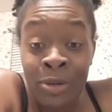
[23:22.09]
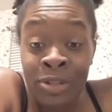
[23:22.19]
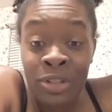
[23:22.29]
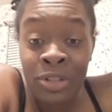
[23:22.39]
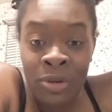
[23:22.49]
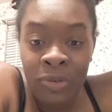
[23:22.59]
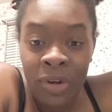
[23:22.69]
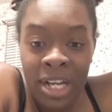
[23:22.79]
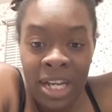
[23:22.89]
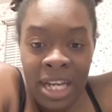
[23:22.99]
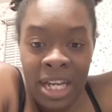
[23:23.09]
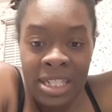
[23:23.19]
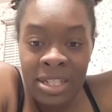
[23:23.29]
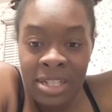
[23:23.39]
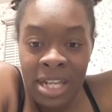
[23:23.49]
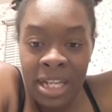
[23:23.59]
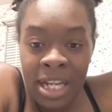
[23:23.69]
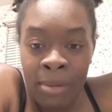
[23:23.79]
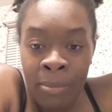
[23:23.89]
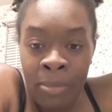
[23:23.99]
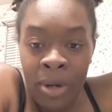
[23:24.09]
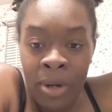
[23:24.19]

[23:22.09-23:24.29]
What you're in school for? And still taking care of my boy.